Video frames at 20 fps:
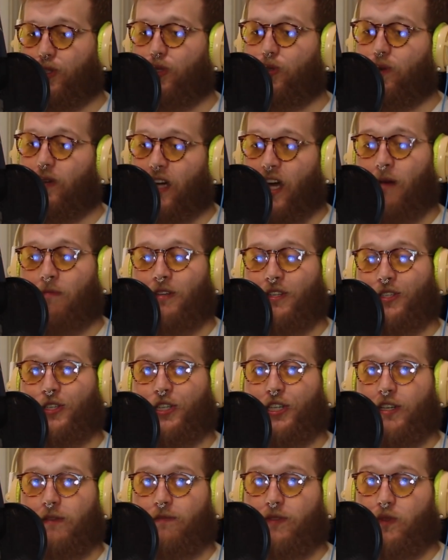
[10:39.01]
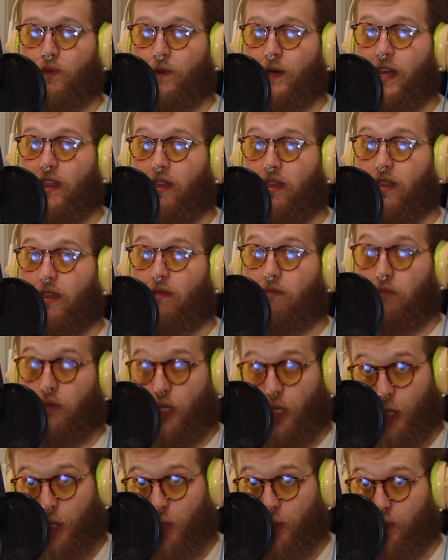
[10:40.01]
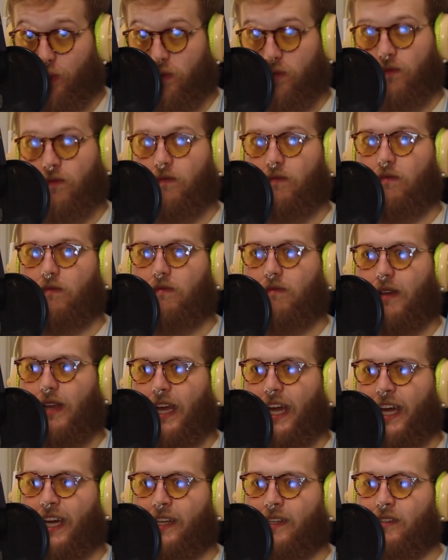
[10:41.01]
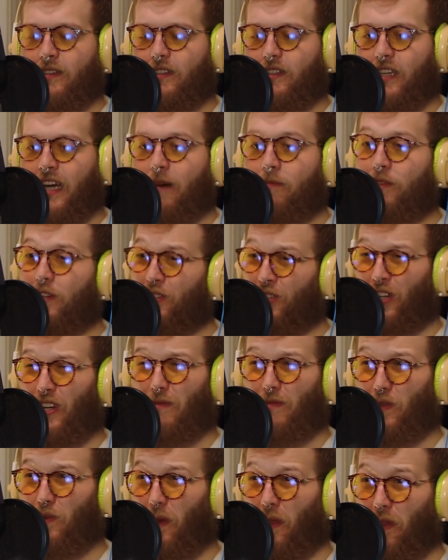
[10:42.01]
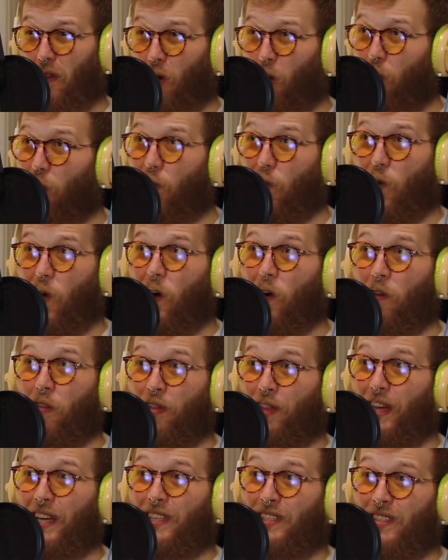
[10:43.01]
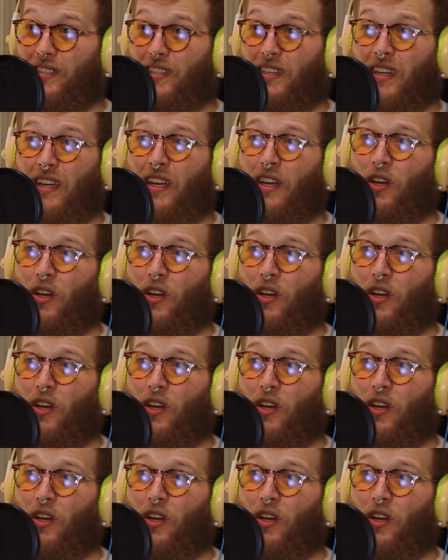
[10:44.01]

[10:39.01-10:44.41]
to come to terms with you and come to terms with overall this